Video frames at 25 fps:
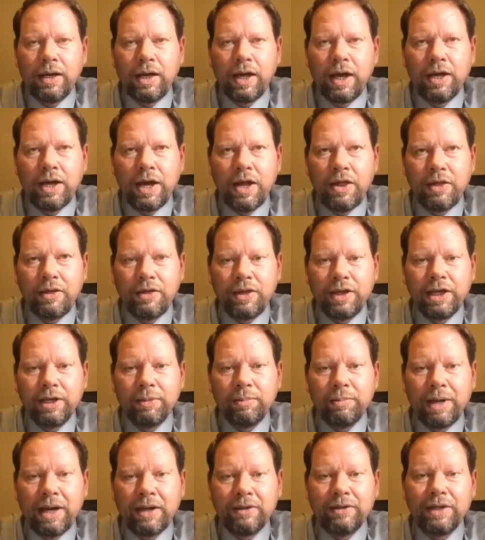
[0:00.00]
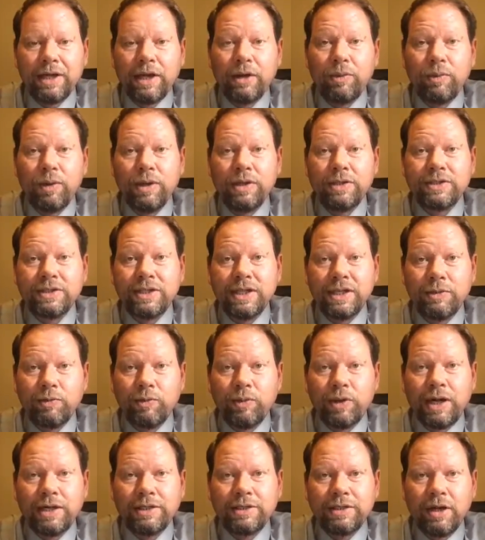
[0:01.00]
Another thing about that was that
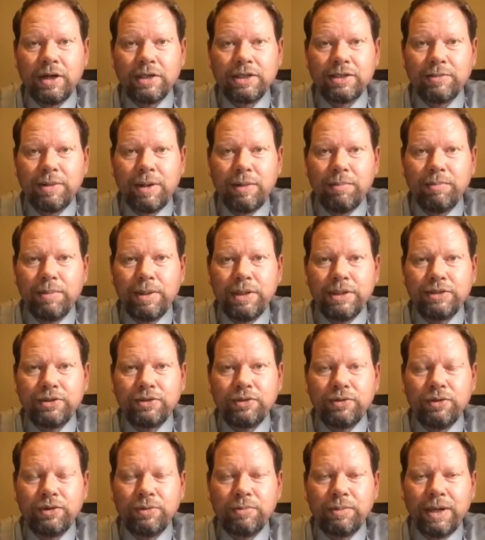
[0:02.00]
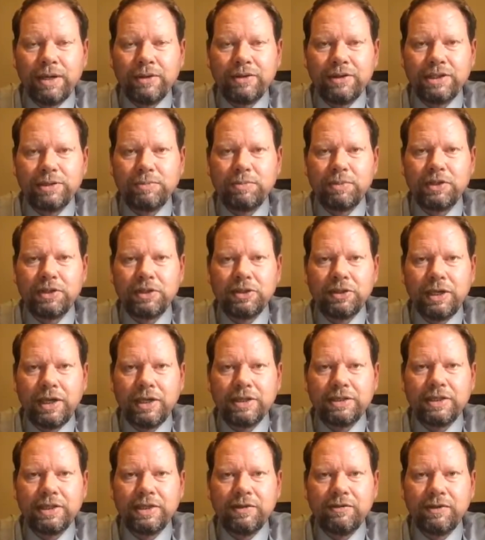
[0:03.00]
when I talked to my mentor about this particular
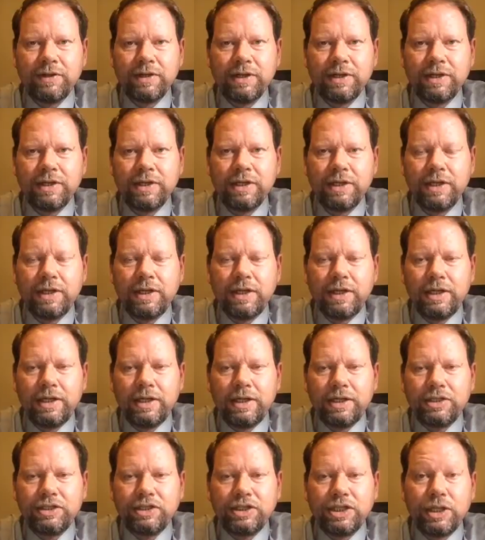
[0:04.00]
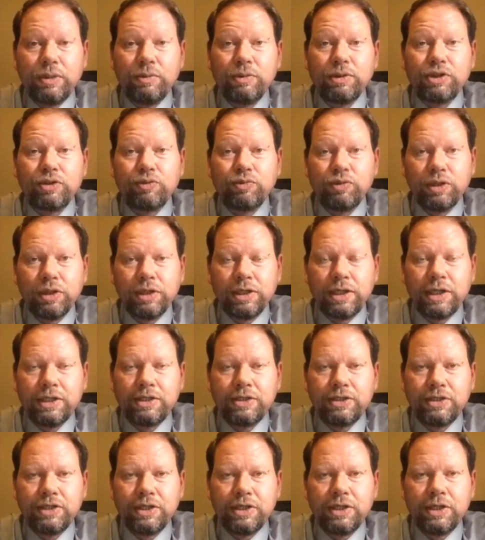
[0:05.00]
activity, she was really
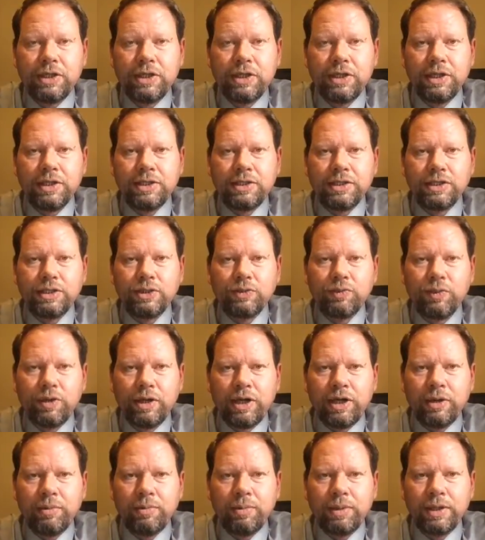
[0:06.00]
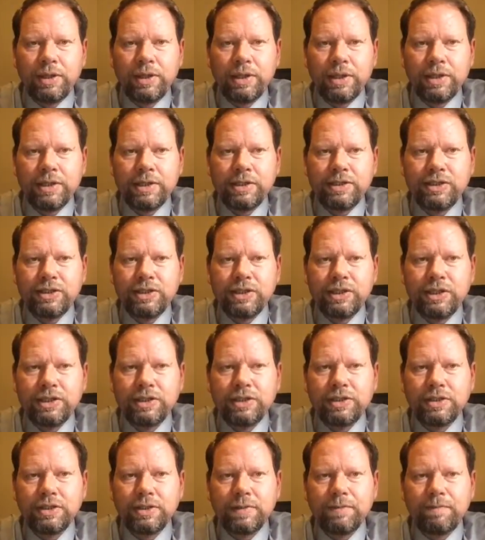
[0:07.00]
interested in this as well because
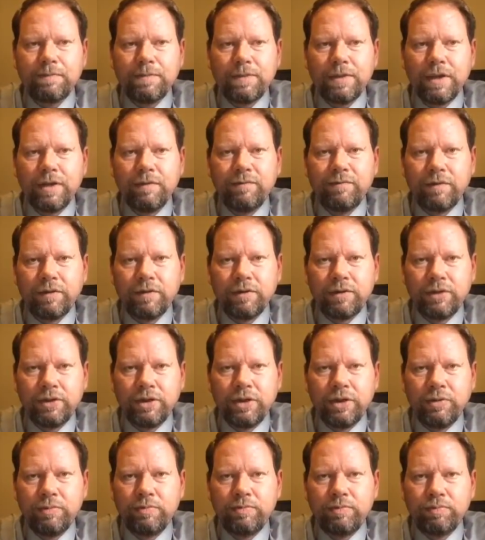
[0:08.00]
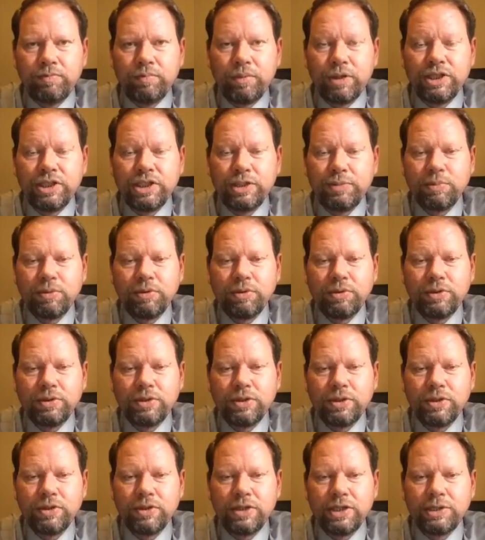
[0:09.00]
she's a new principal
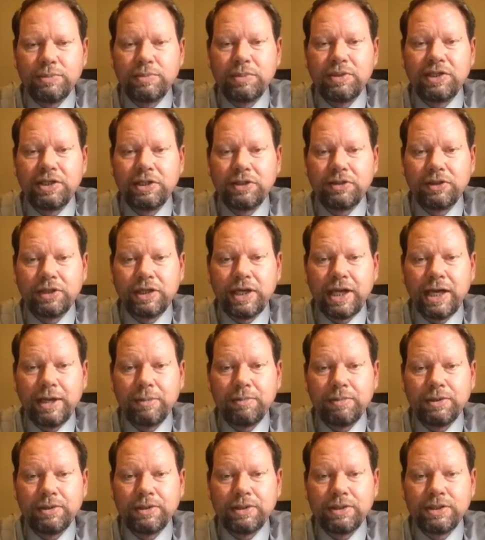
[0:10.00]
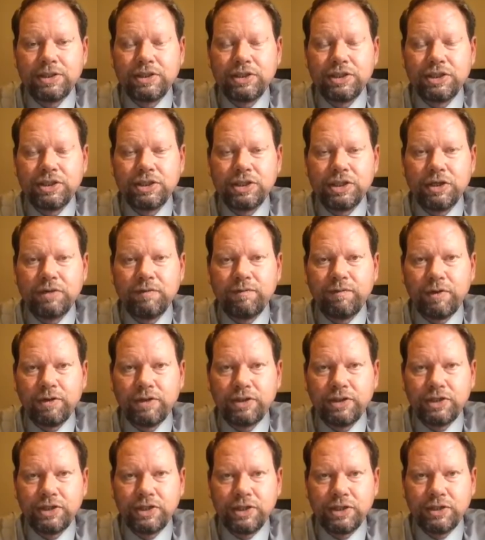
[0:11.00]
to this particular campus. She's in her
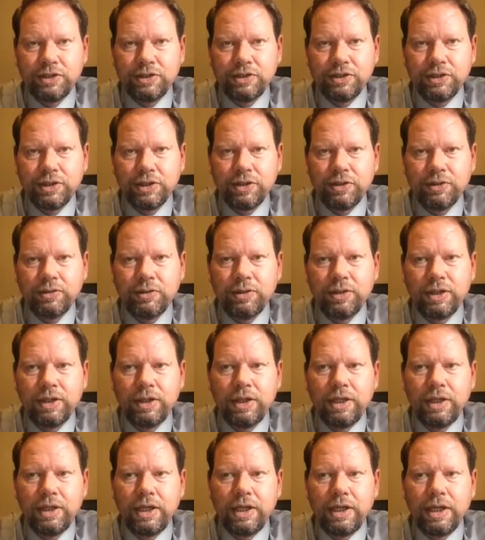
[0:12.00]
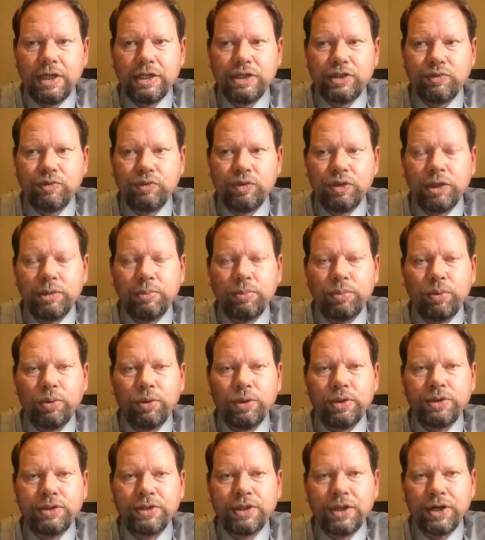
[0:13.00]
first year, so it's real
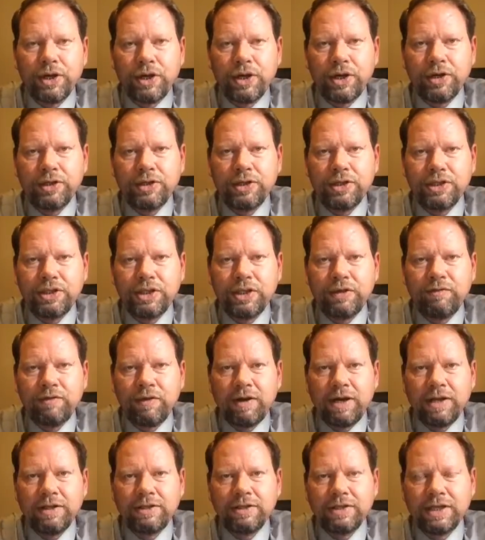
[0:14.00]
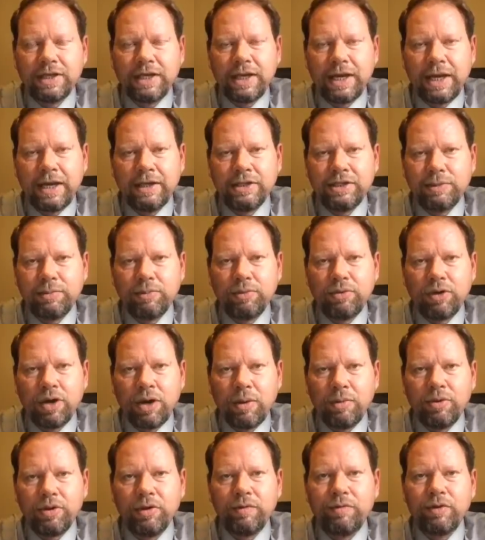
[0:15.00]
important to her that she finds a gauge, a
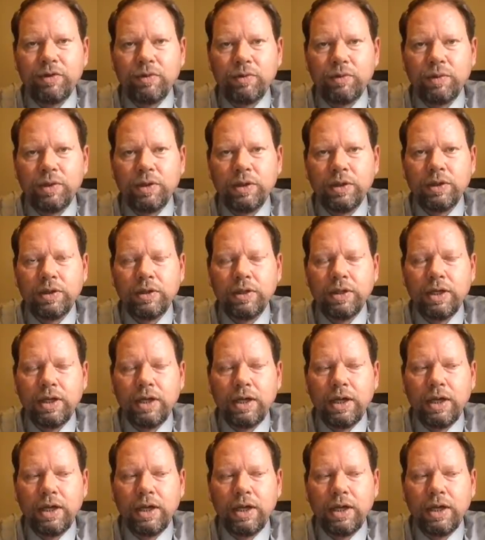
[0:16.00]
barometer, if you will,